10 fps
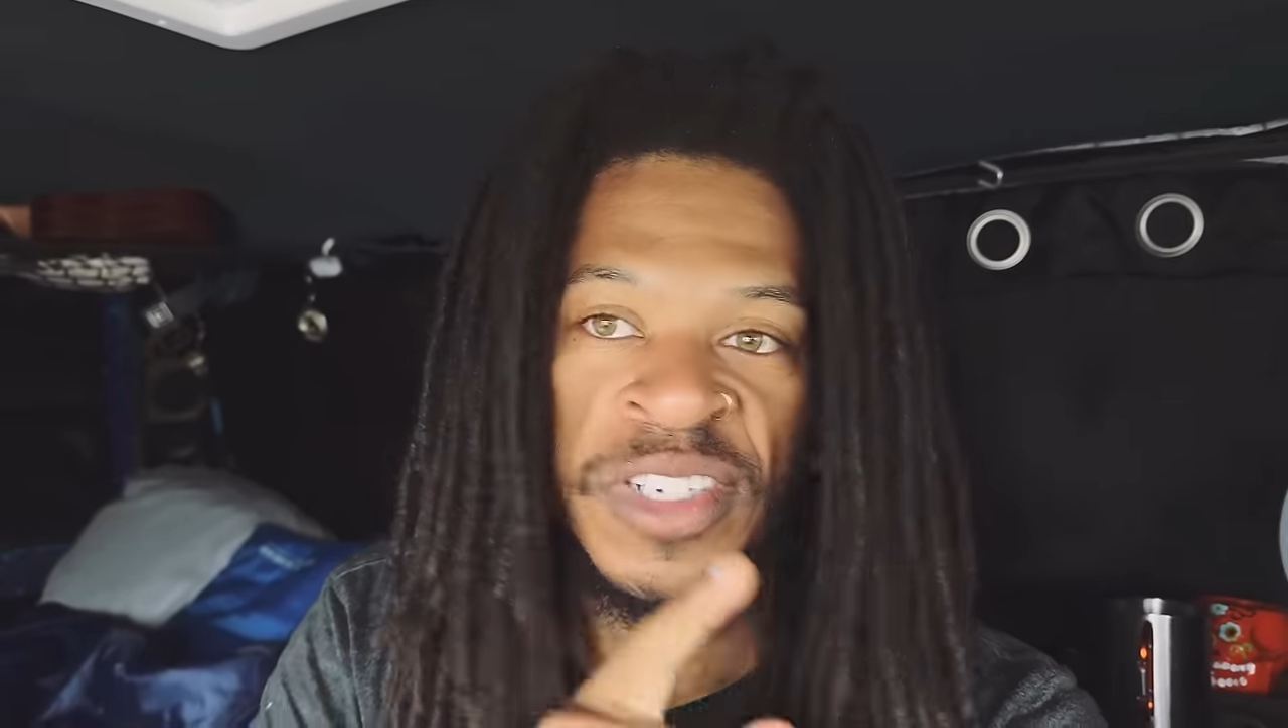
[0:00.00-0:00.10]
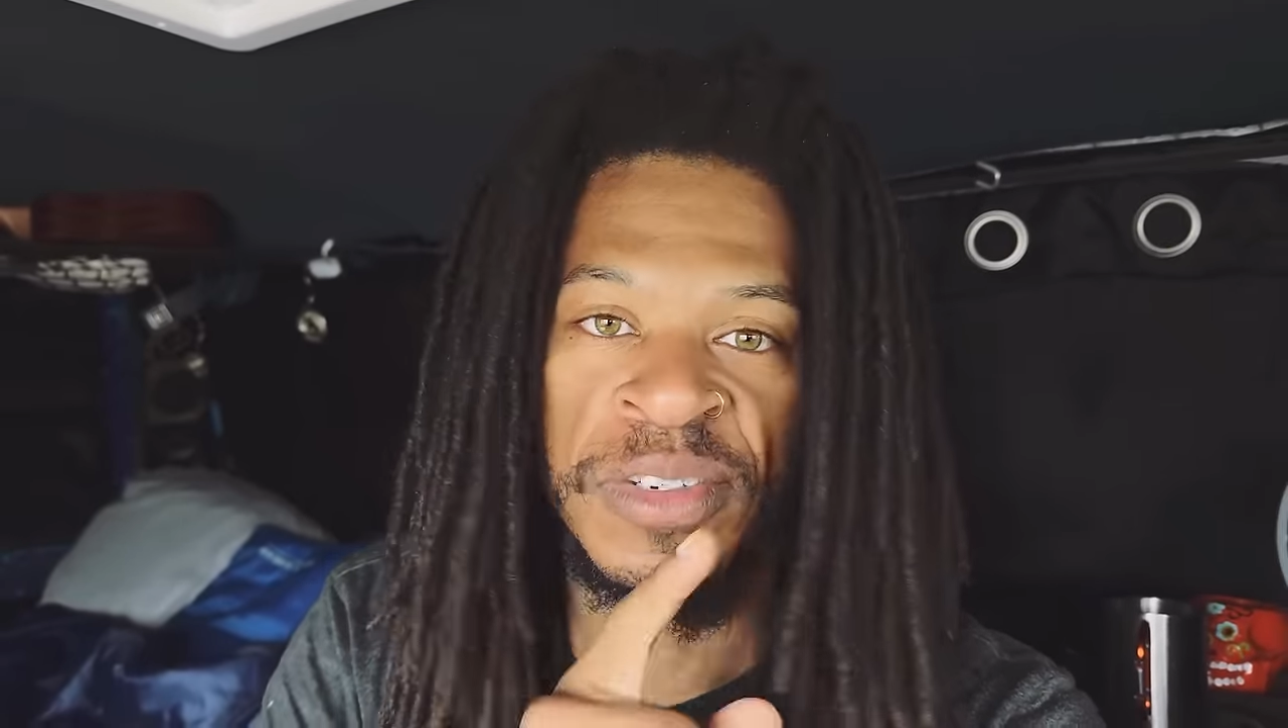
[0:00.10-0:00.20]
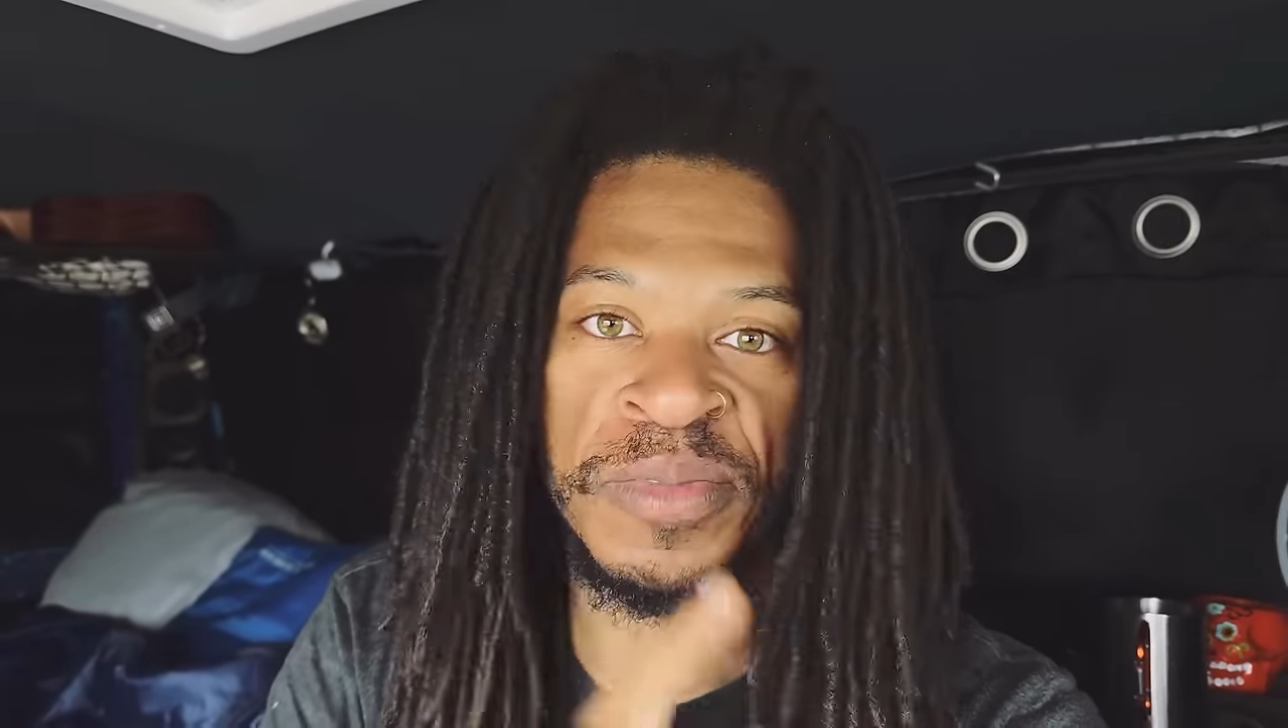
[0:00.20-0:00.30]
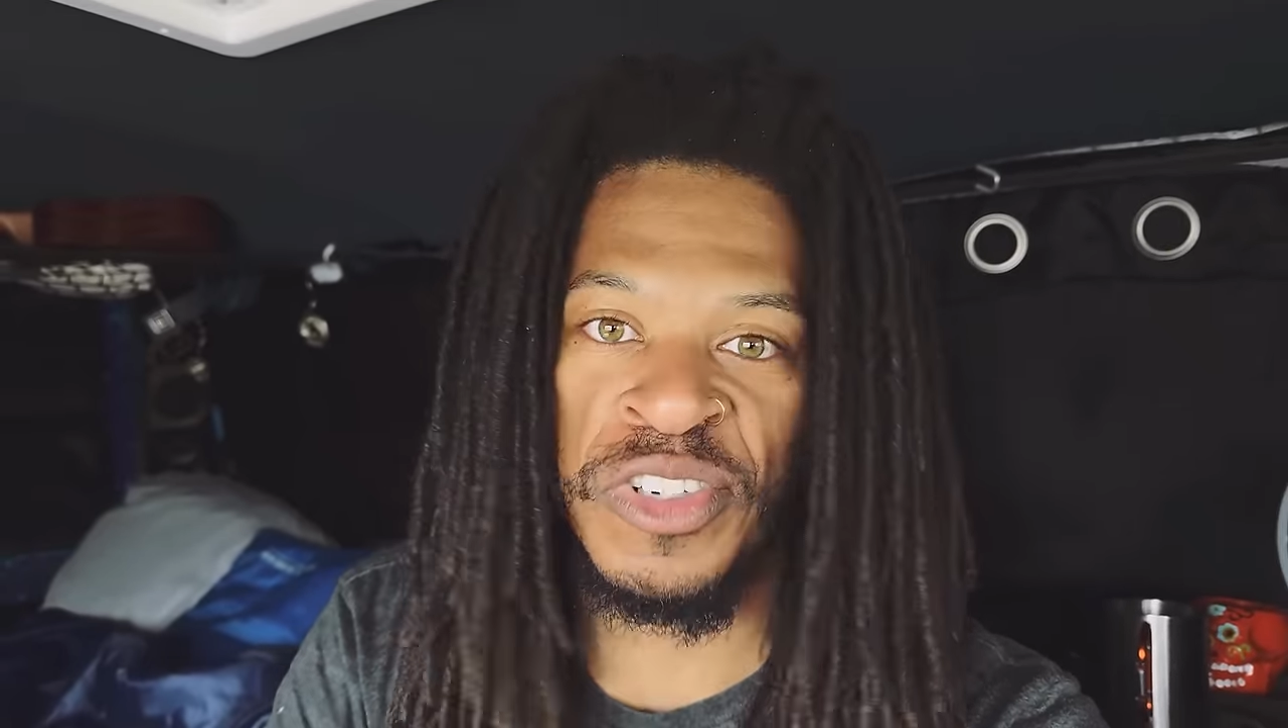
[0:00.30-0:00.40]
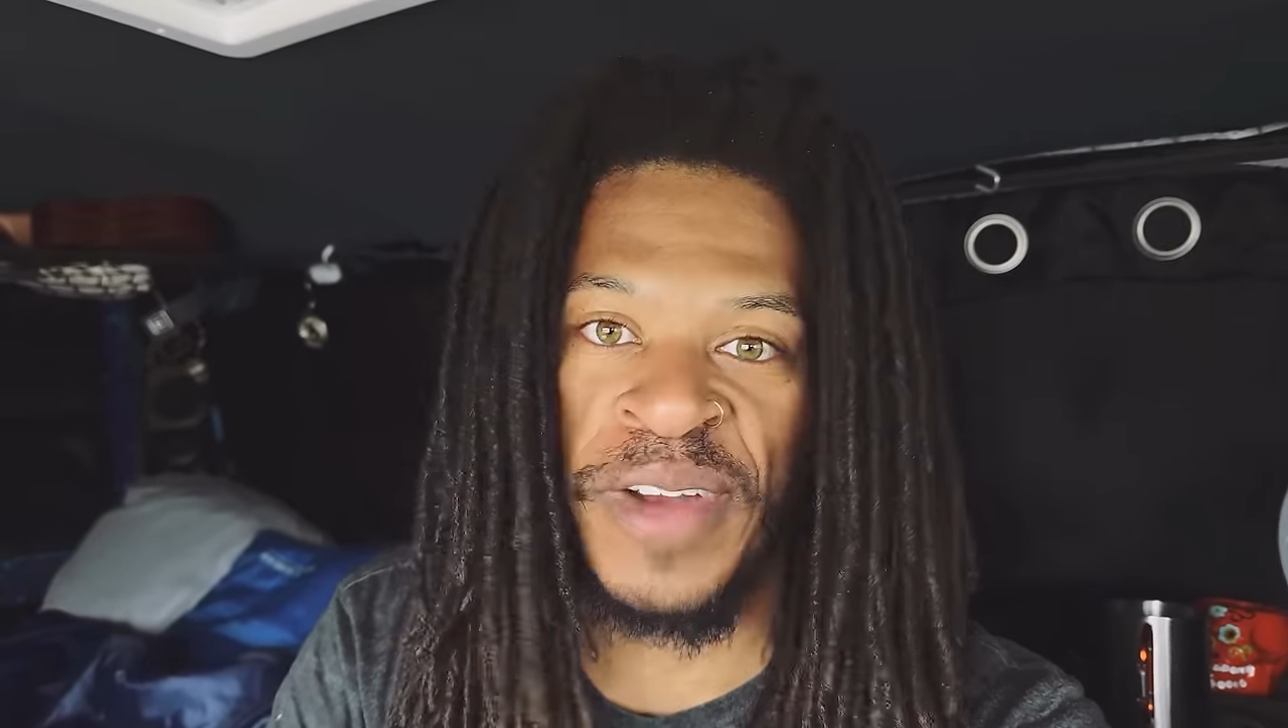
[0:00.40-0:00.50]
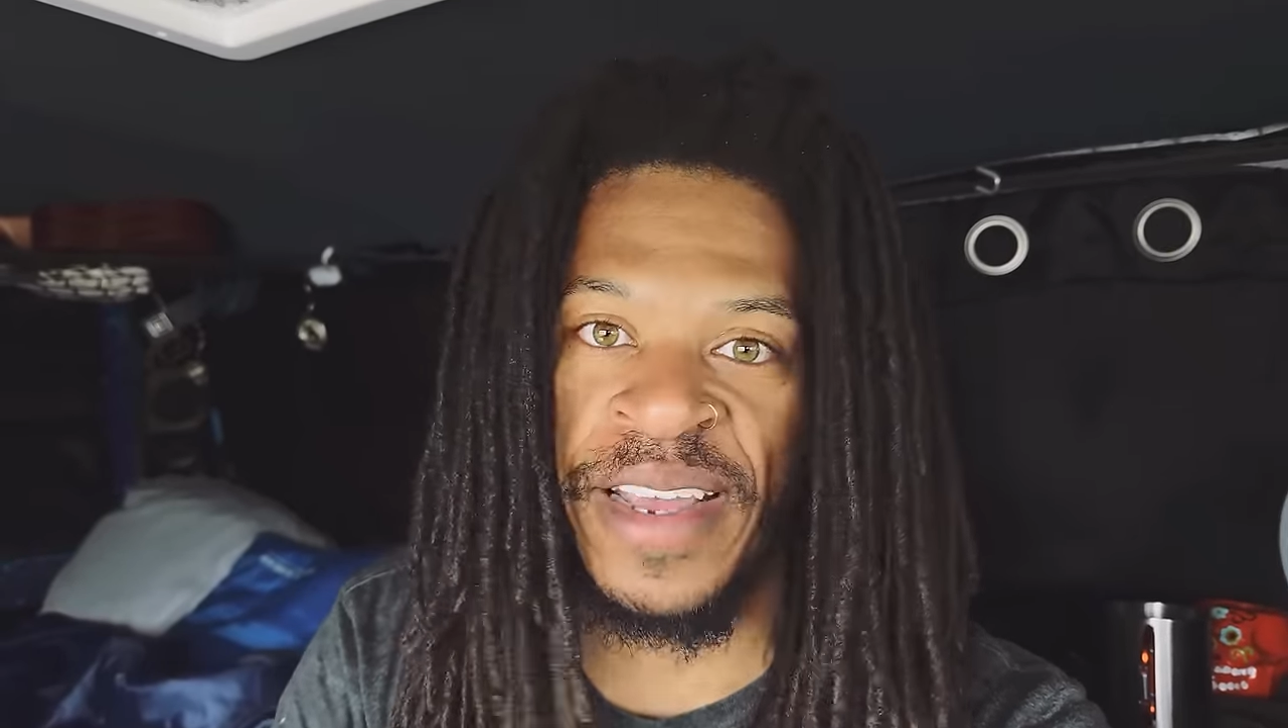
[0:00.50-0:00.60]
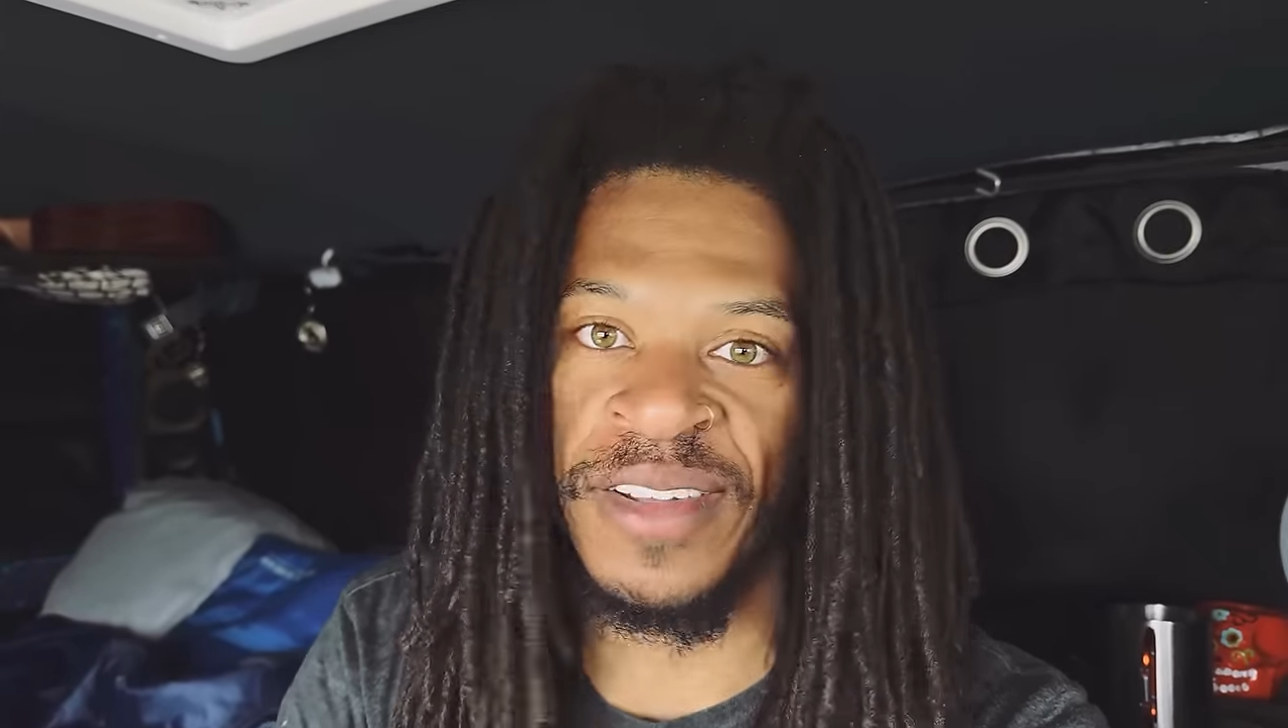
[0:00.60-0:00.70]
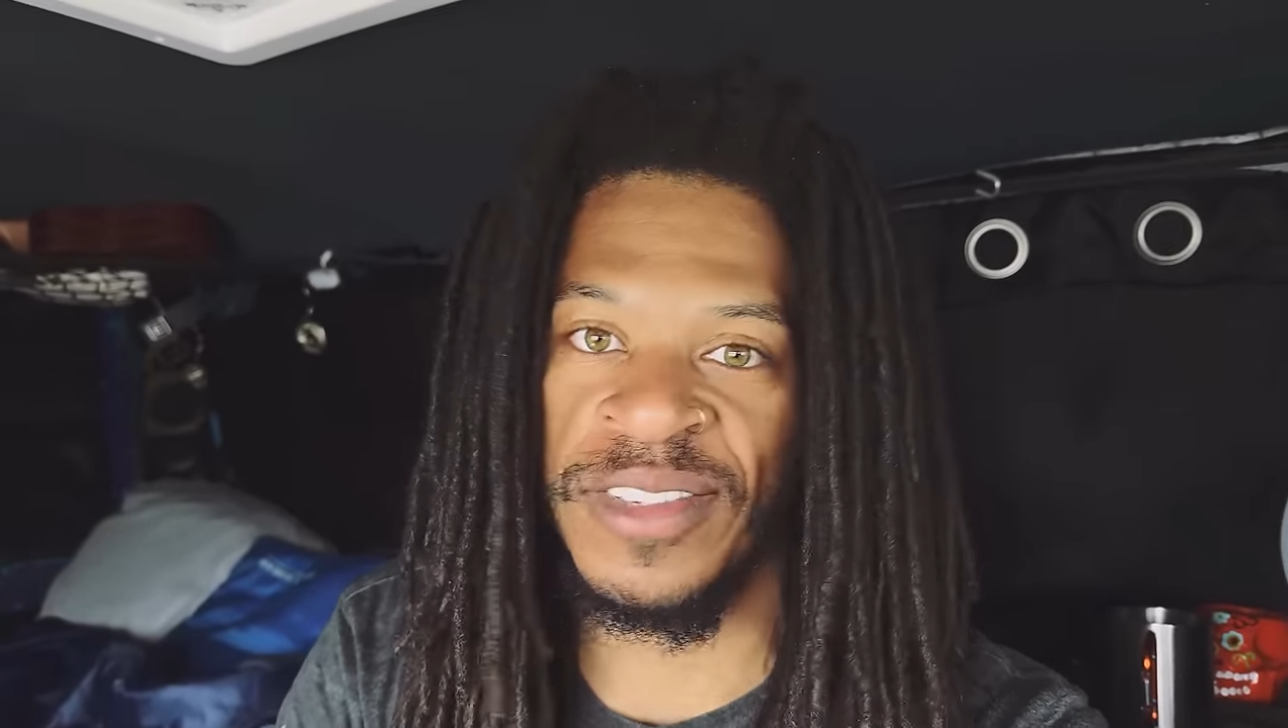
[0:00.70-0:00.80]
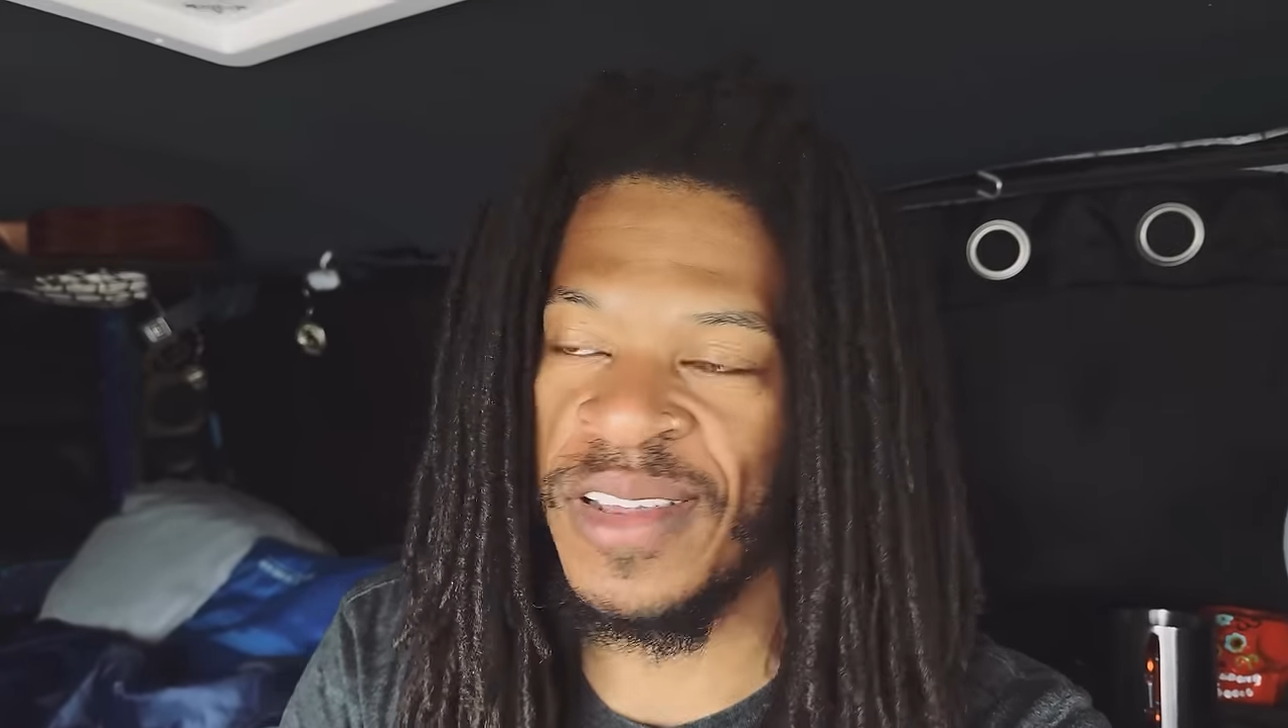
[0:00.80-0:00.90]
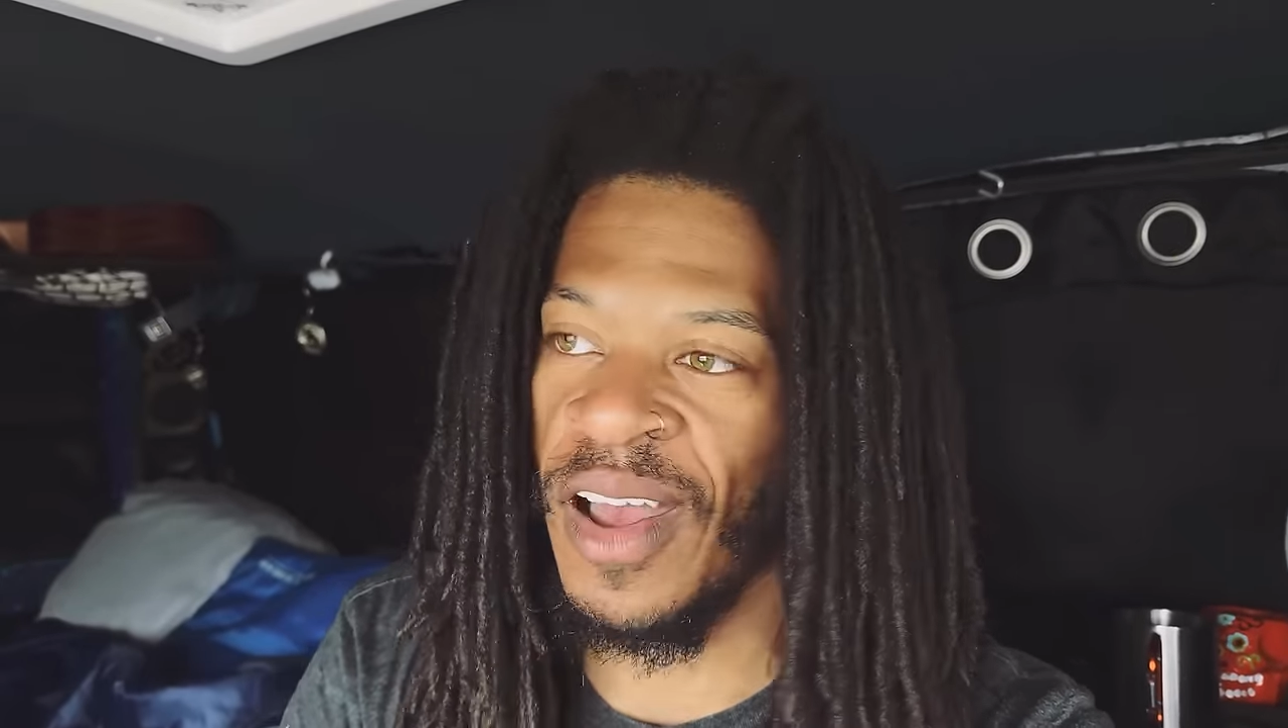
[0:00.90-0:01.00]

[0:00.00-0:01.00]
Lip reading: some trails